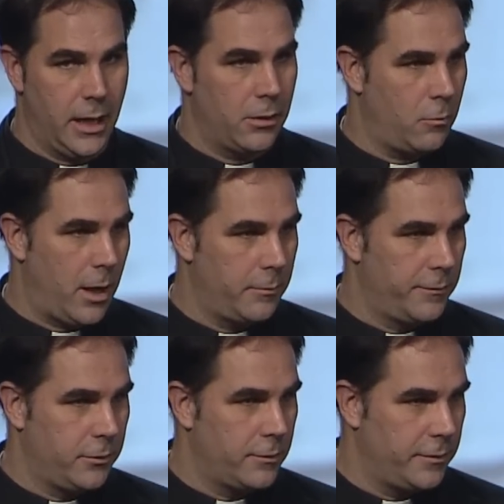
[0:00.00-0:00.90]
I don't know why we
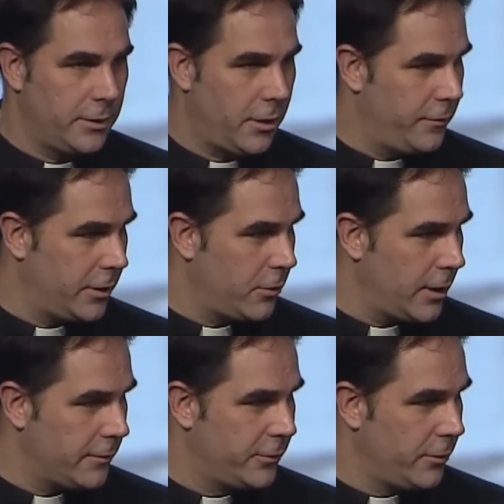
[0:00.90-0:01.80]
flew to Philadelphia to go to
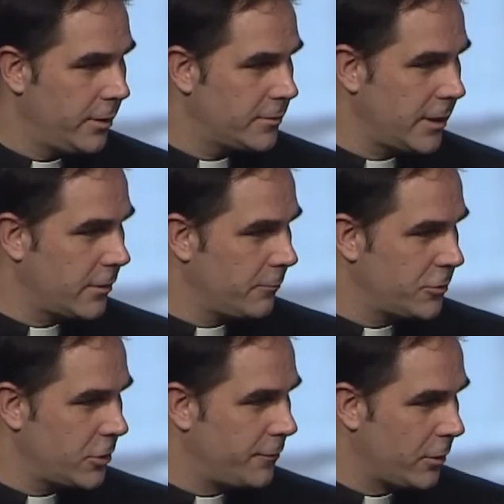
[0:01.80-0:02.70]
Altoona. It's like we
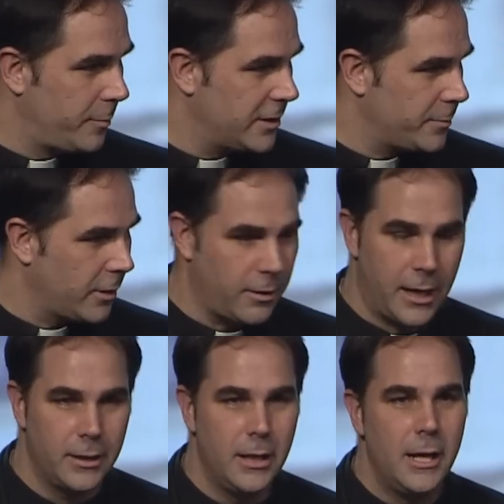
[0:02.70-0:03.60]
should have flown to Pittsburgh, right?